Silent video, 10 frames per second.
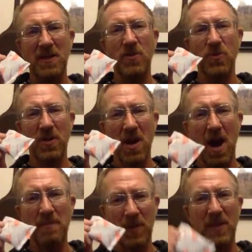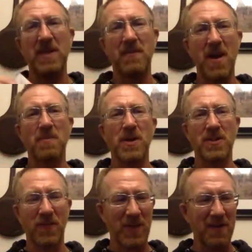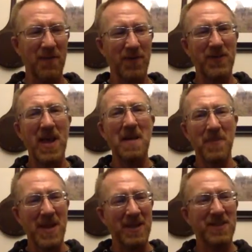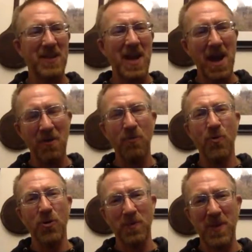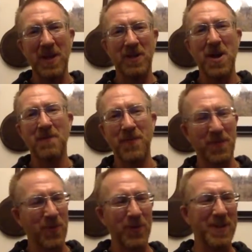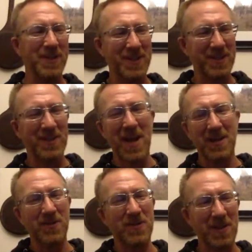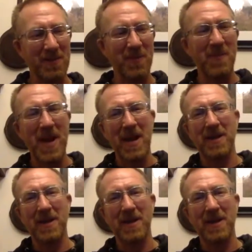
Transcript: you would not believe how much of a difference that makes and how warm and comfortable it is inside your sleeping bag.